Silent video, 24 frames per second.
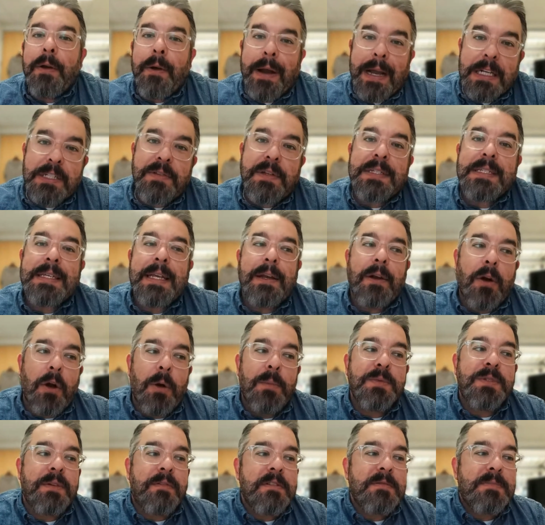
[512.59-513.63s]
your HVAC, your
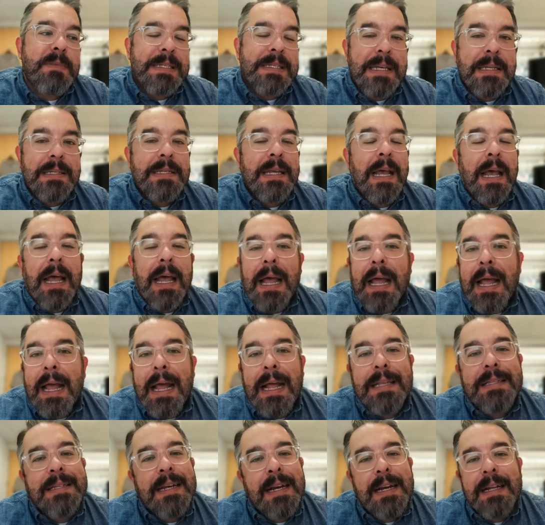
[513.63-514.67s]
home service business,
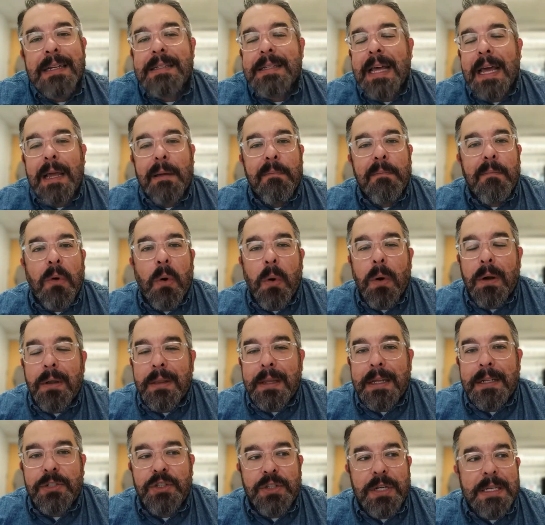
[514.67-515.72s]
it's going to take more
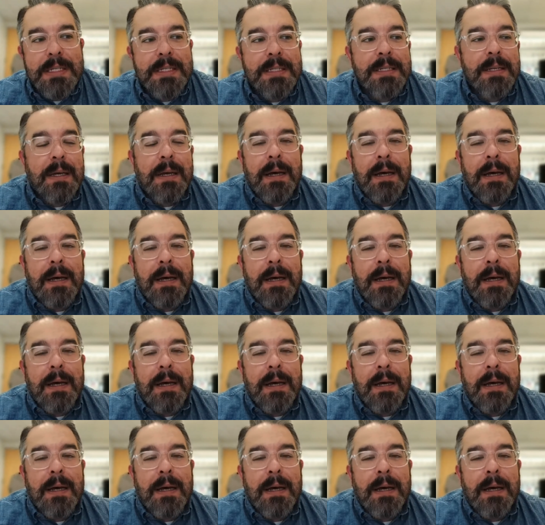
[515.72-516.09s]
than just